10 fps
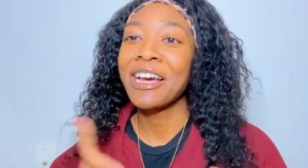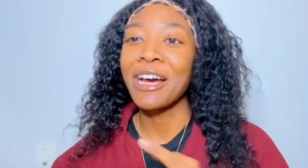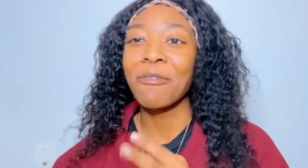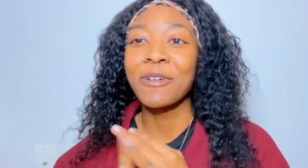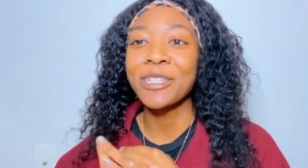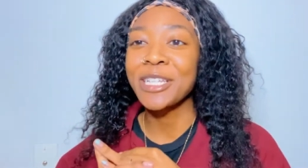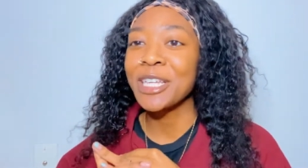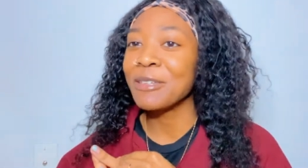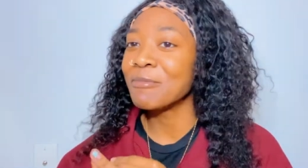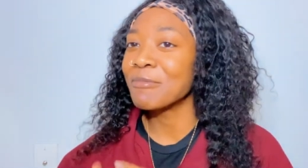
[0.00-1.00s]
I want to
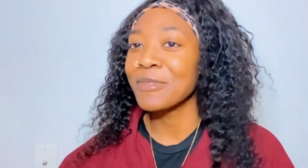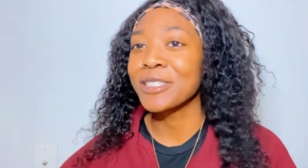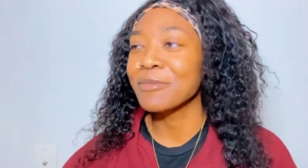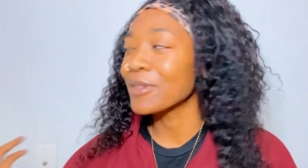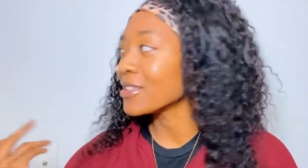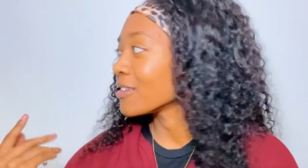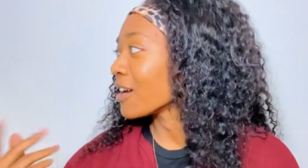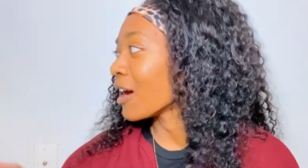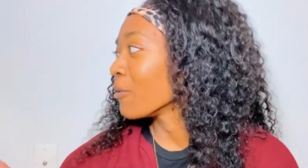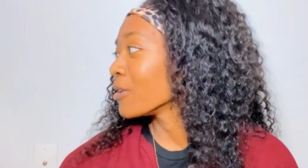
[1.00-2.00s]
keep as many
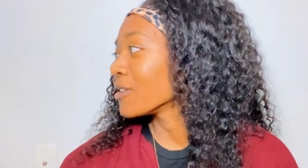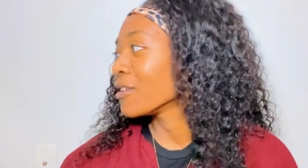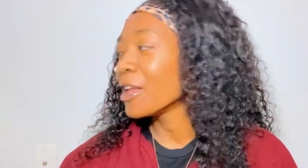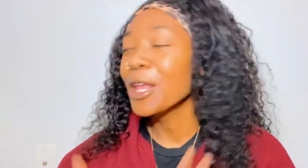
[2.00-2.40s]
I want